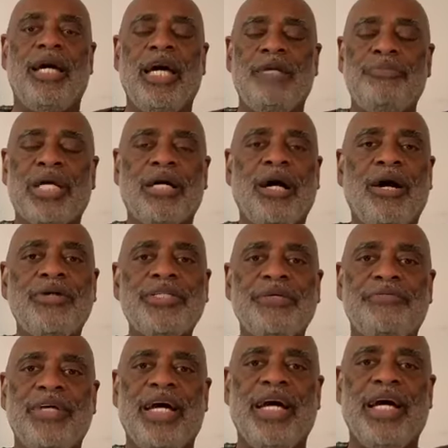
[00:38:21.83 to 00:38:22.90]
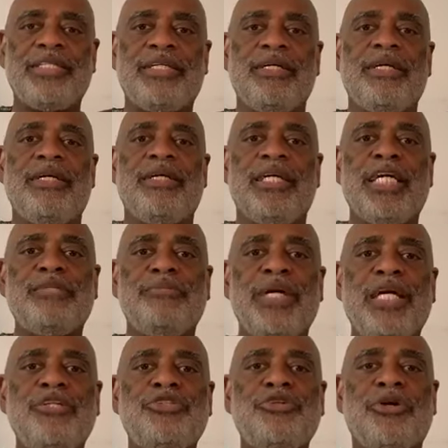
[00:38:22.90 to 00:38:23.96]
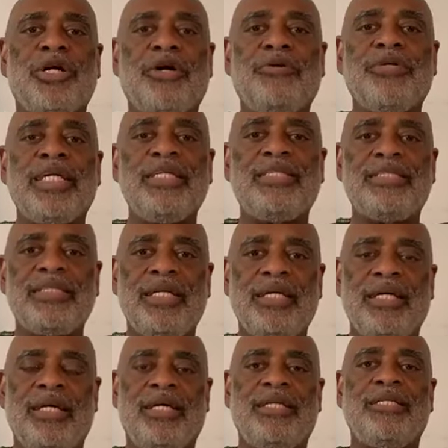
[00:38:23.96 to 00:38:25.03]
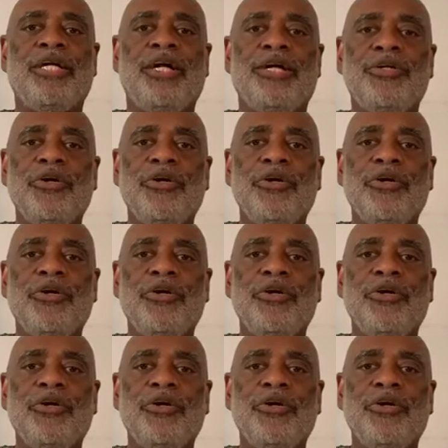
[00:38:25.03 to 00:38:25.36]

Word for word: And because of that, it means you're only seeing